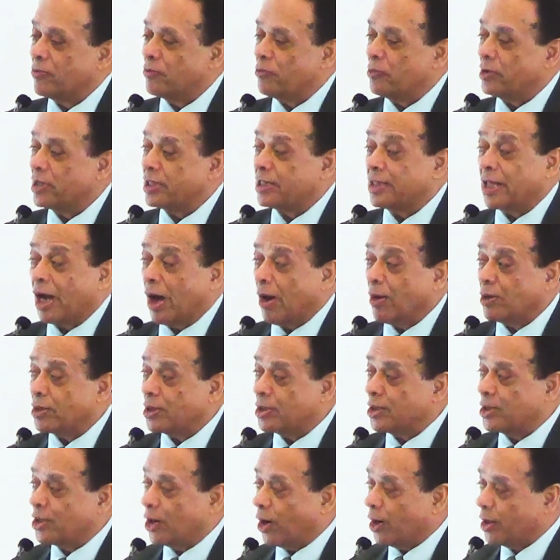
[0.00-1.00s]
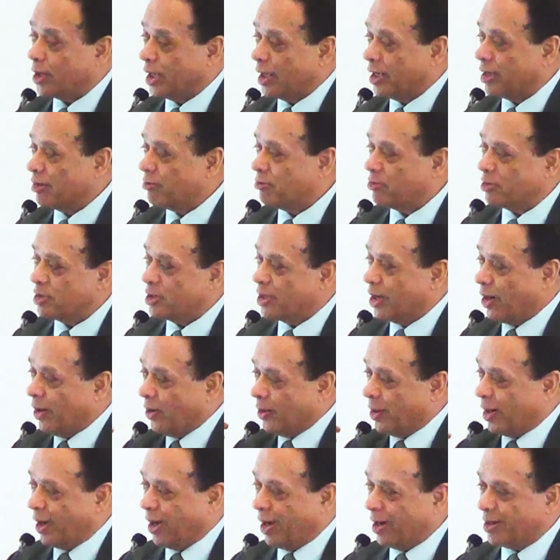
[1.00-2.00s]
without talking,
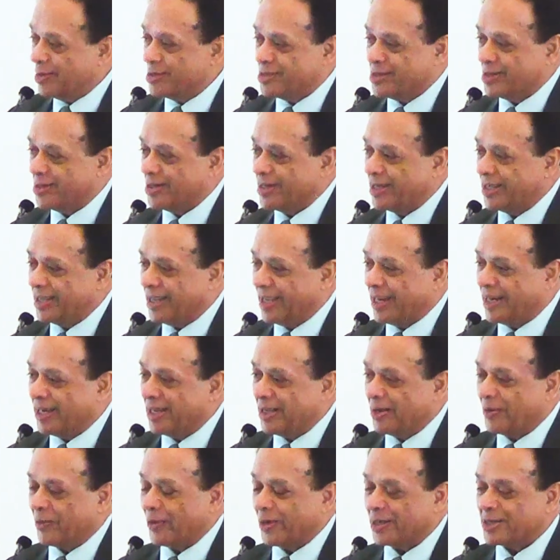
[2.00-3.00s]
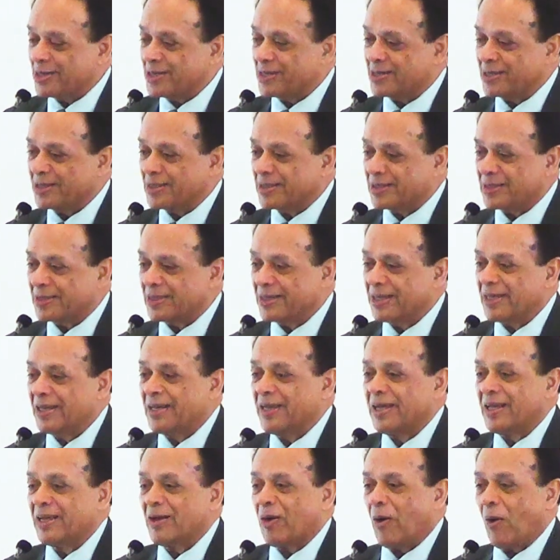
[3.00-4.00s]
without answering any question,
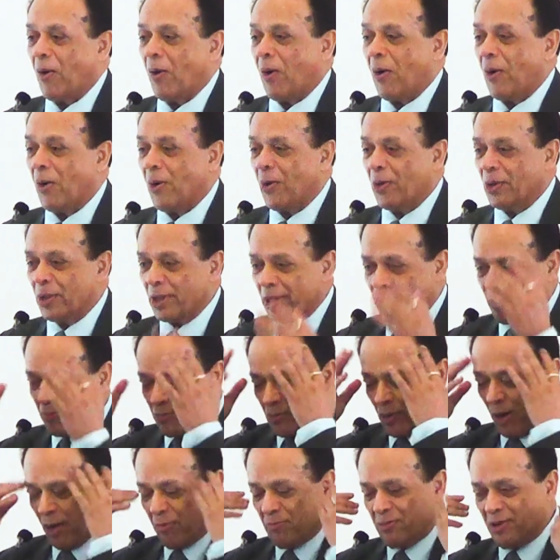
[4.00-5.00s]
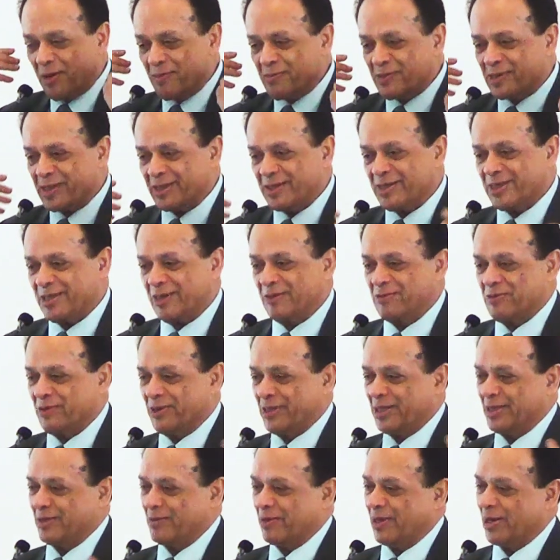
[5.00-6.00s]
all the problems and
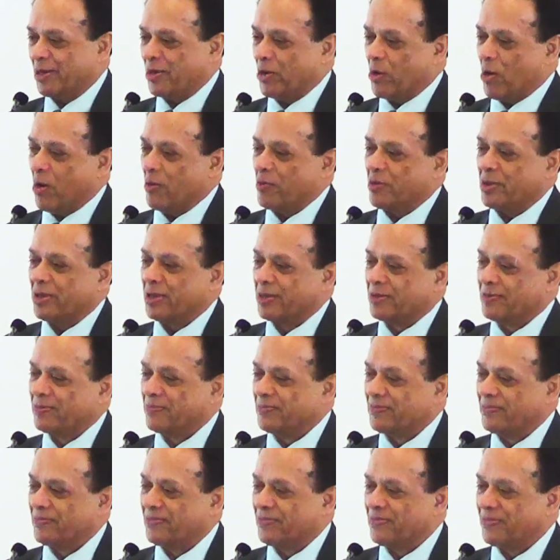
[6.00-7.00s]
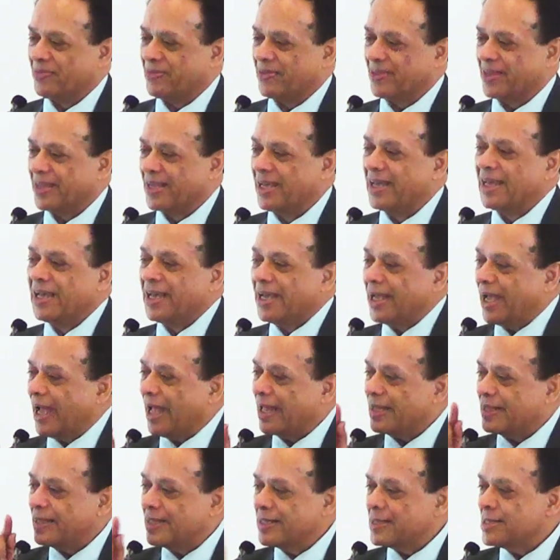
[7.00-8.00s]
sufferings will go away.
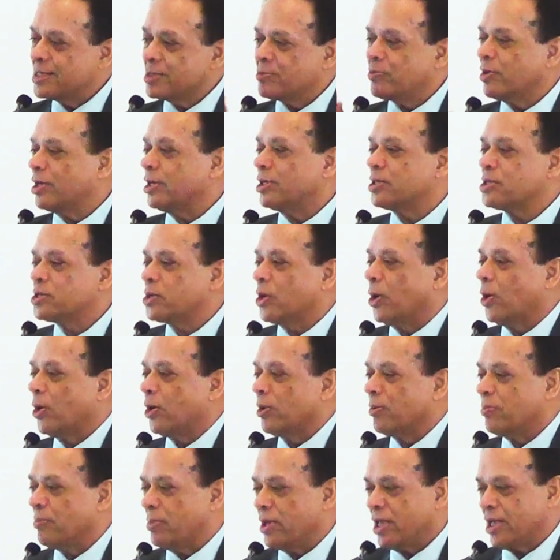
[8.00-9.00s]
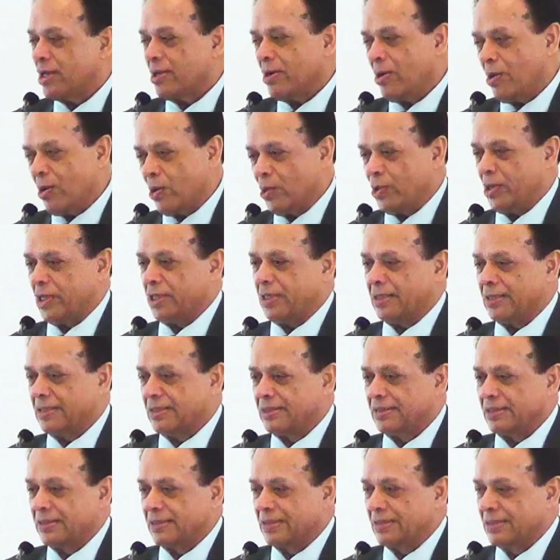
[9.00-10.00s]
And this is what is called being holy.
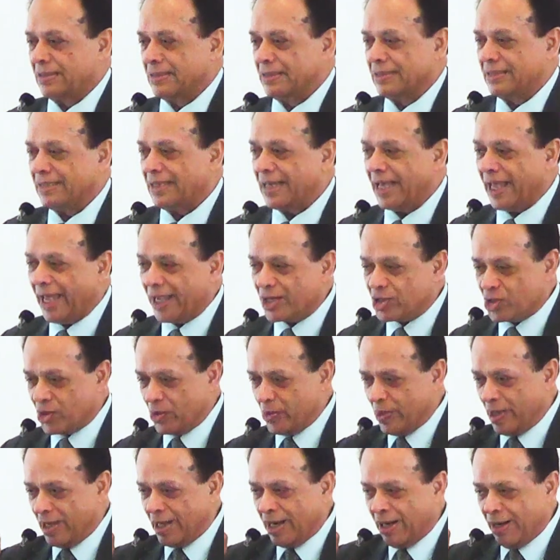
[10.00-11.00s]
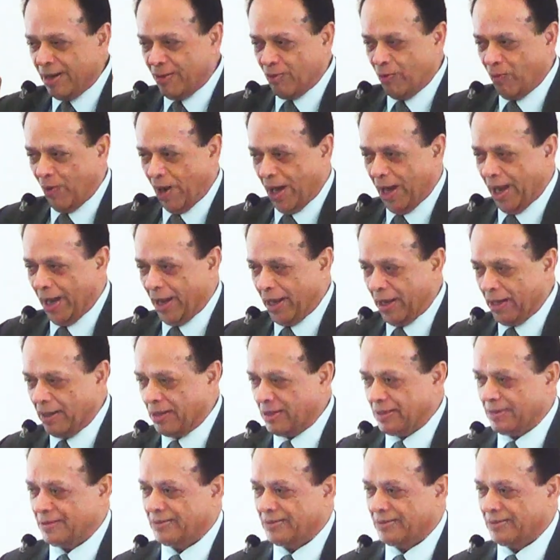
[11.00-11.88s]
H-O-L-Y.